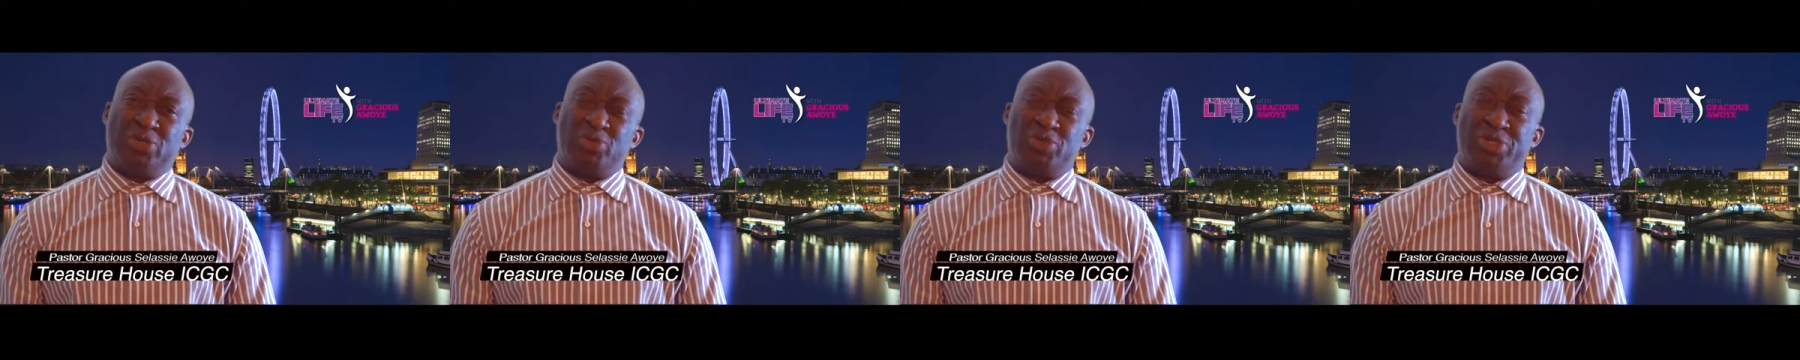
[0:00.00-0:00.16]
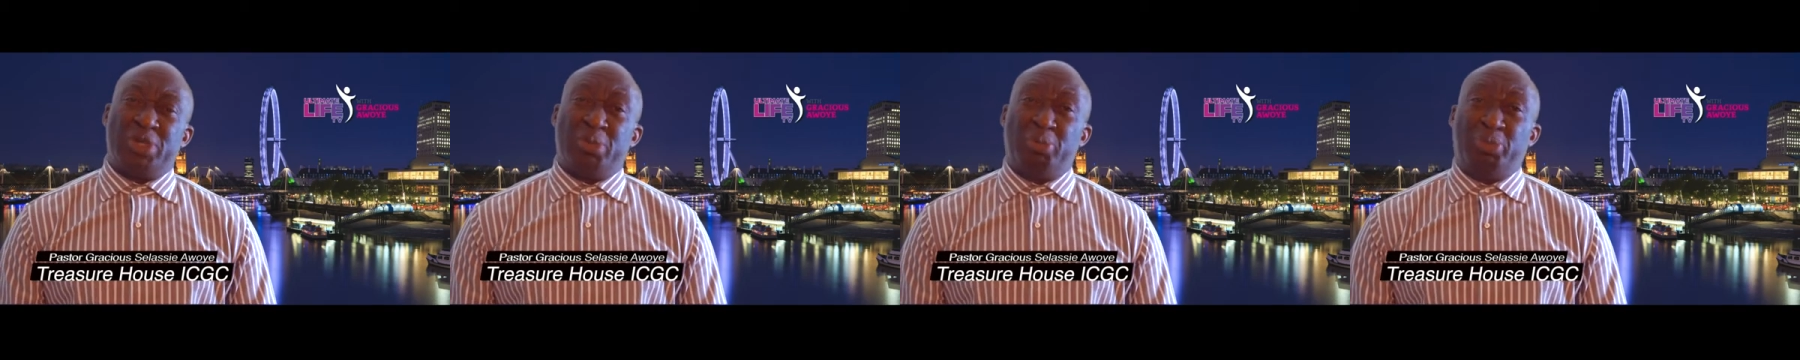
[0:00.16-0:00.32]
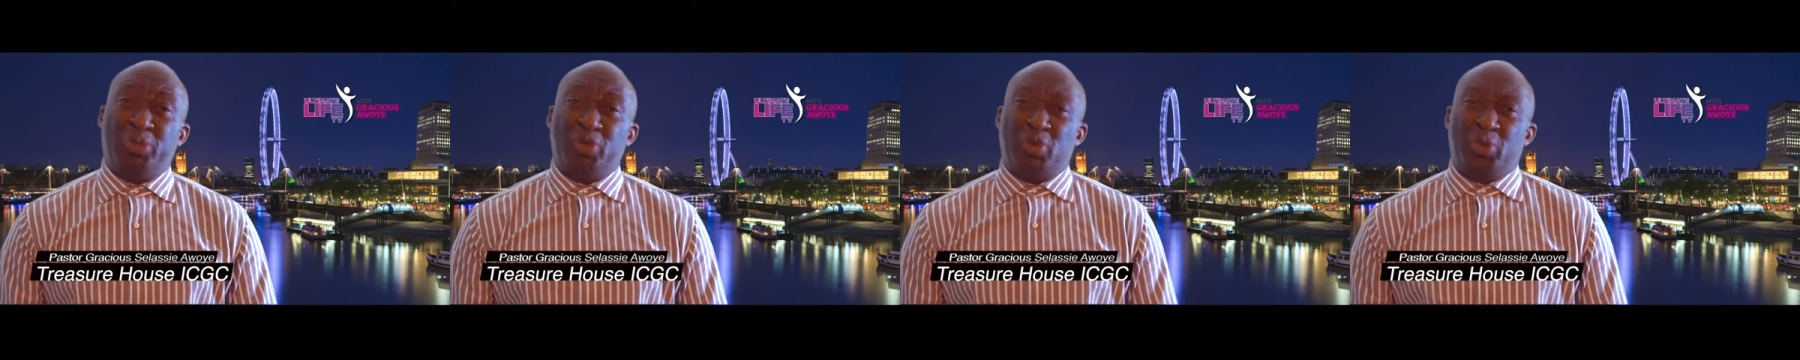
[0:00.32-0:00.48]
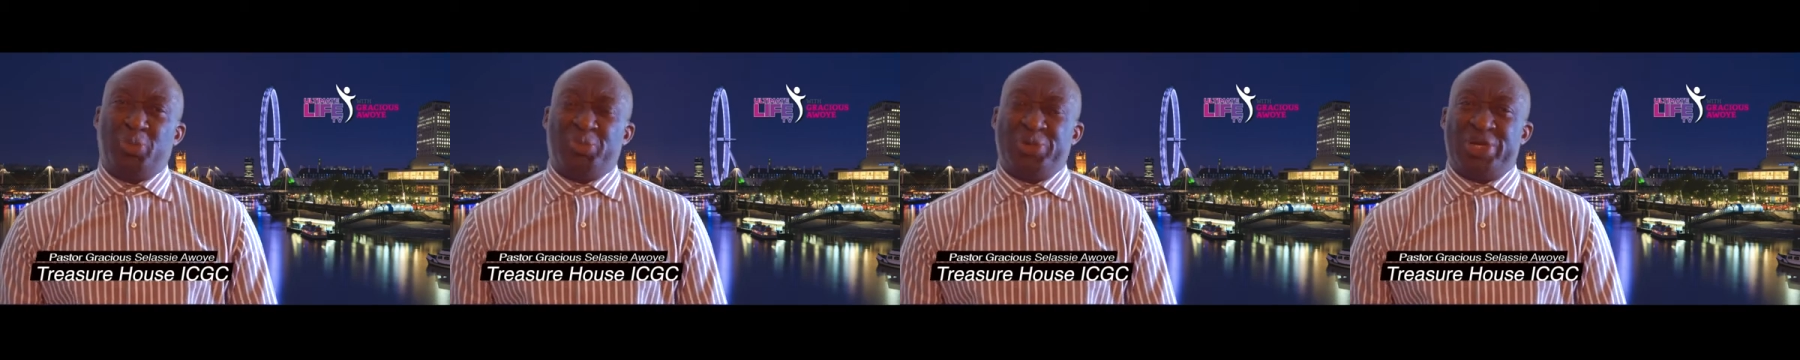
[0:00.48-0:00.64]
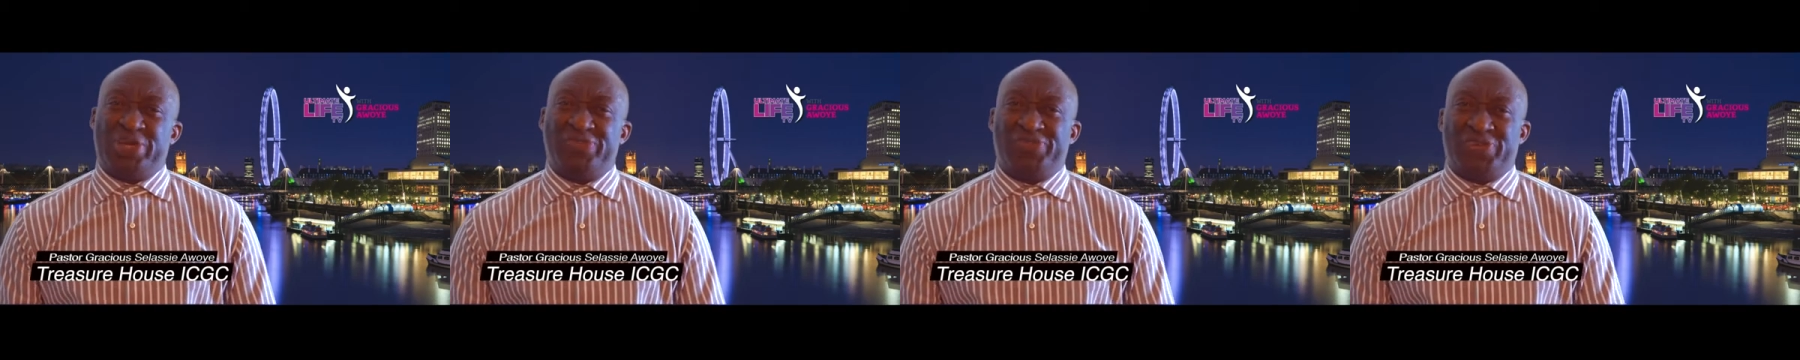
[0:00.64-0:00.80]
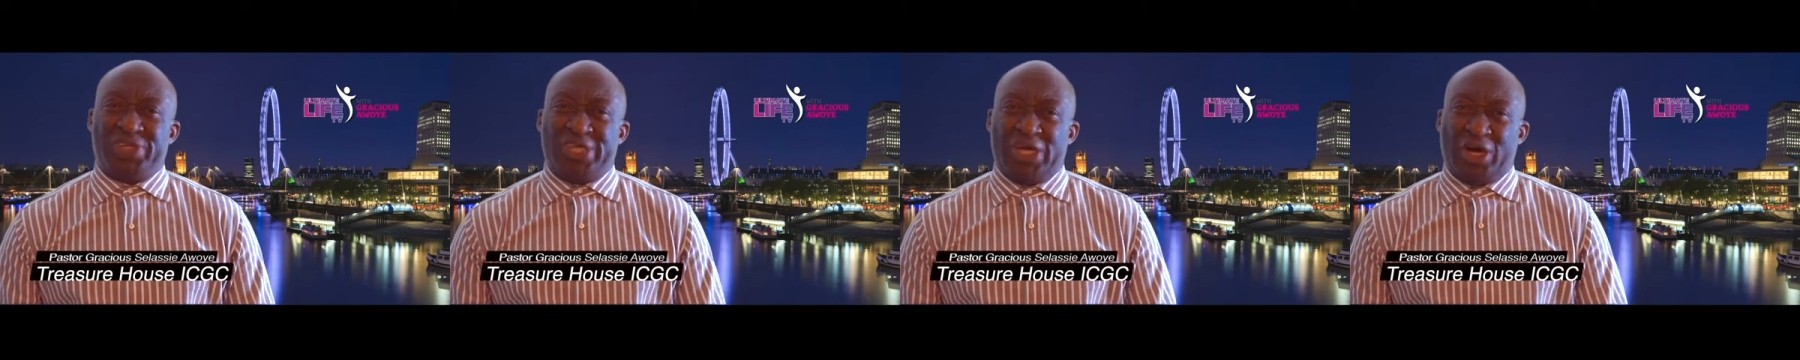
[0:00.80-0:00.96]
with the
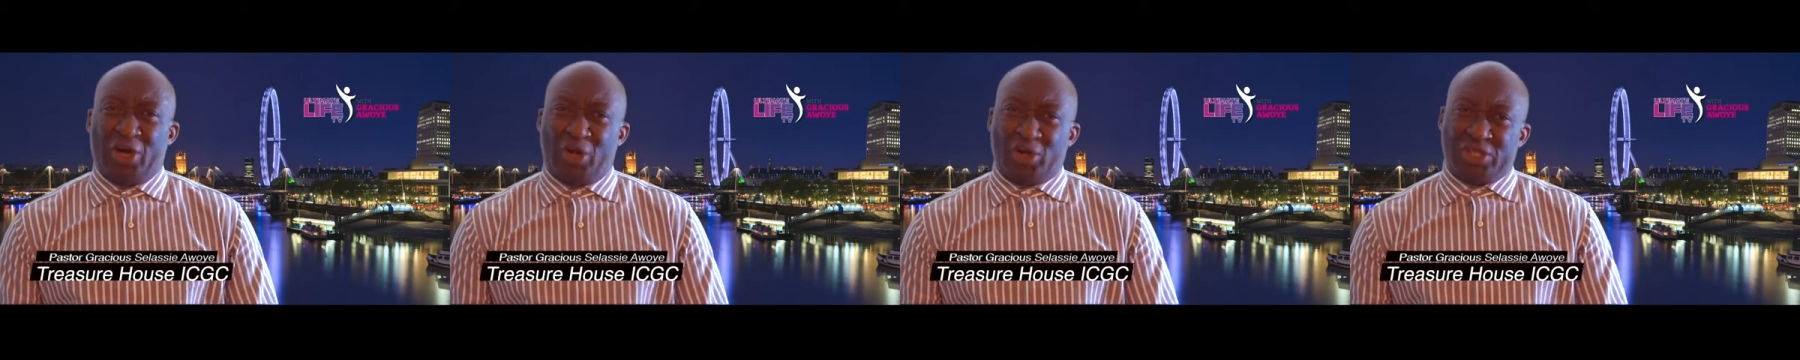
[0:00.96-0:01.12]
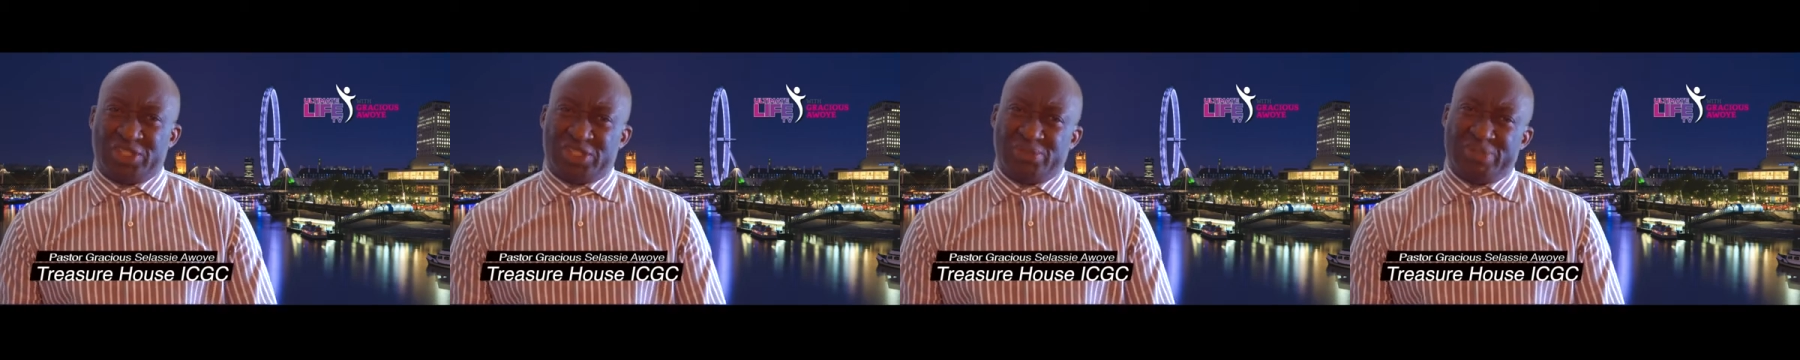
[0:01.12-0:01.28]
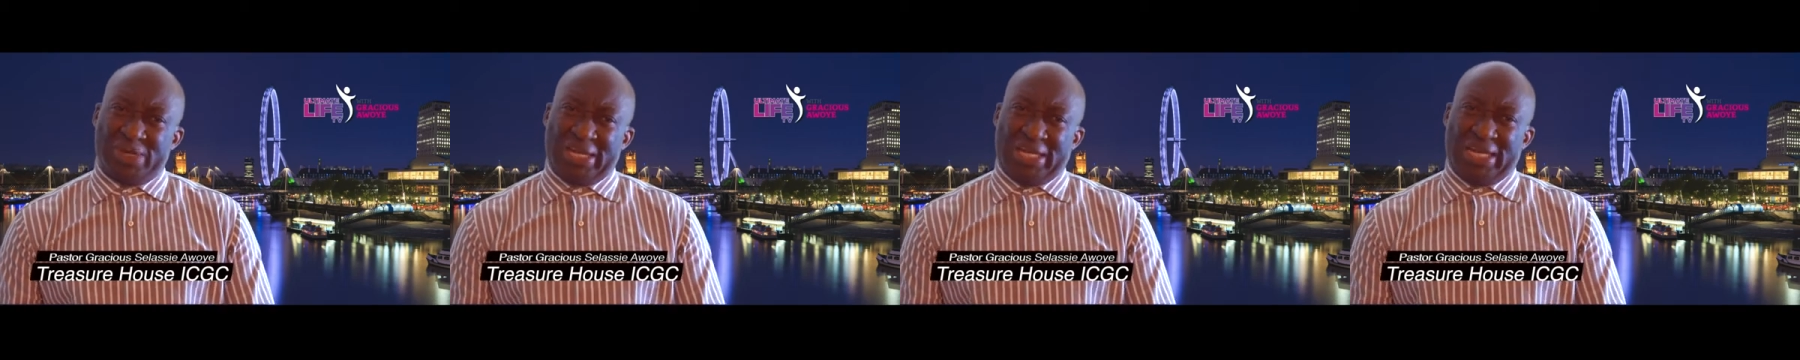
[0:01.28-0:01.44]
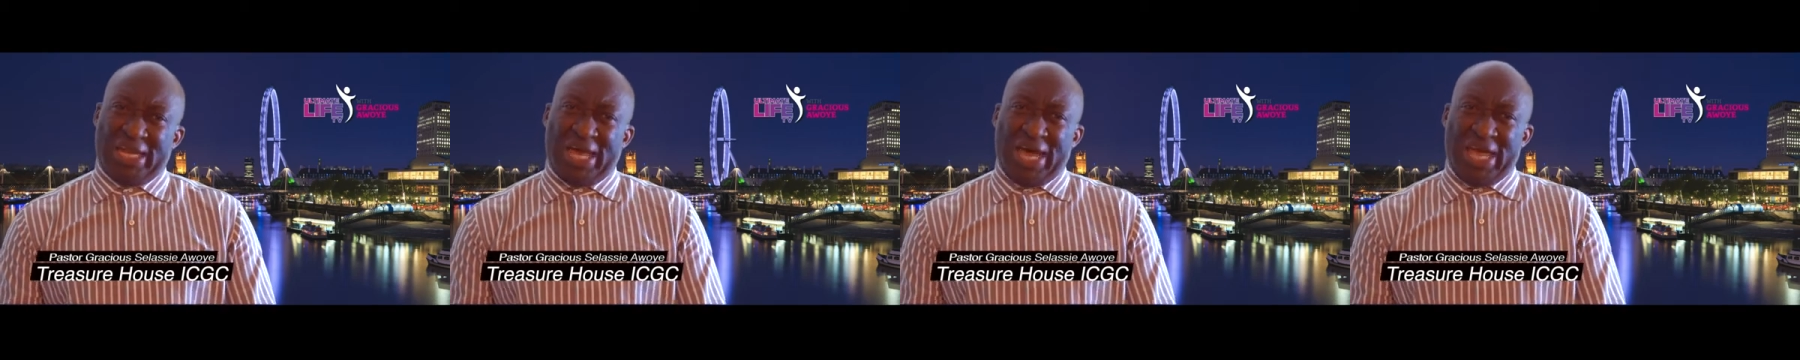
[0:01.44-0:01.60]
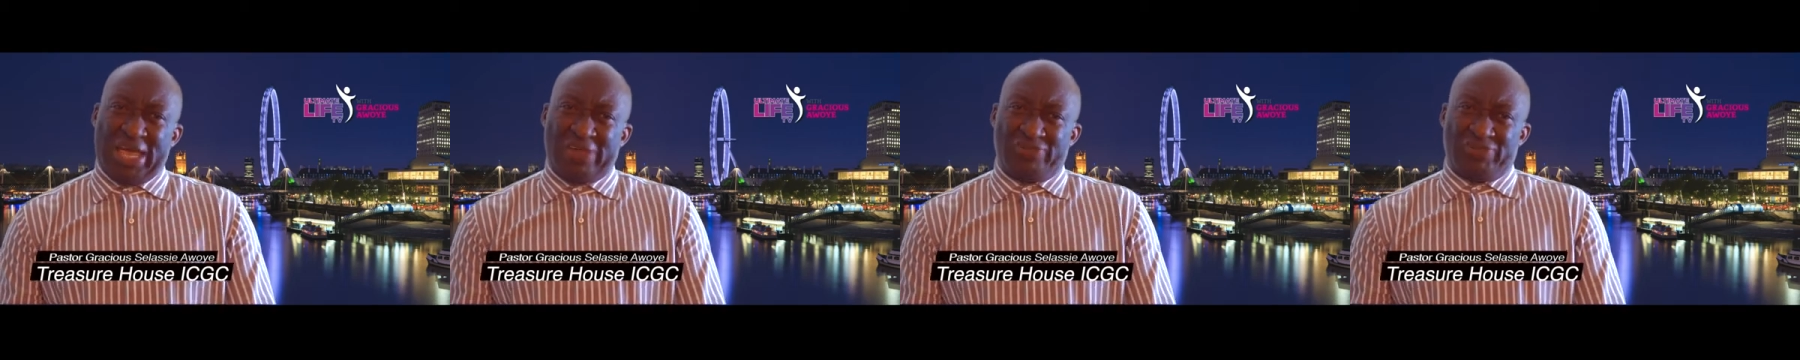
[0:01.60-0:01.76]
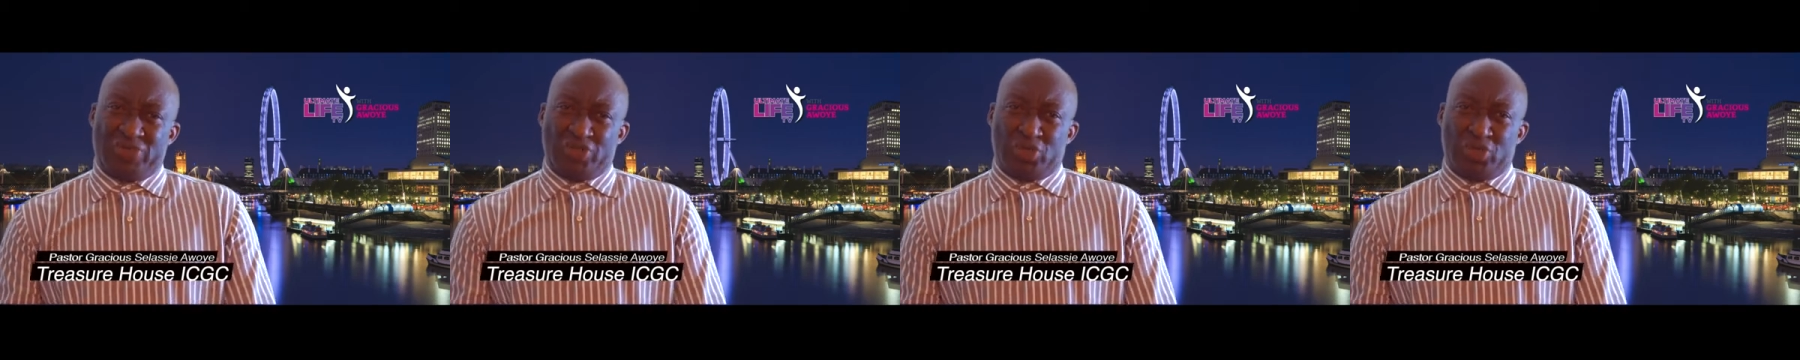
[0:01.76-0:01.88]
blueprint for the ultimate life.